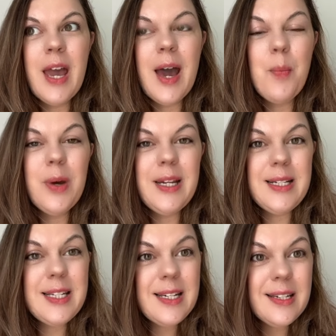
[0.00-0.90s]
And when he
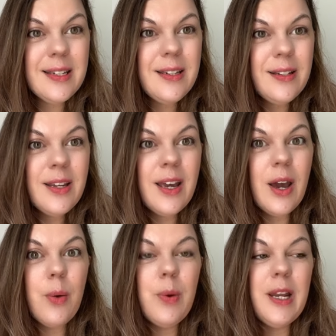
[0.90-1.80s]
didn't,
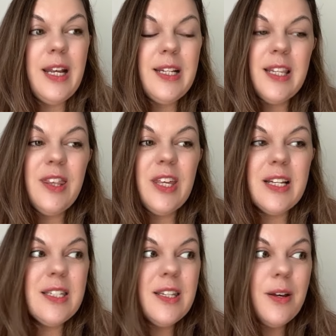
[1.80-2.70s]
and when he did
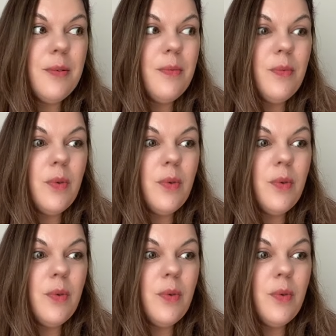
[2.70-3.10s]
things that,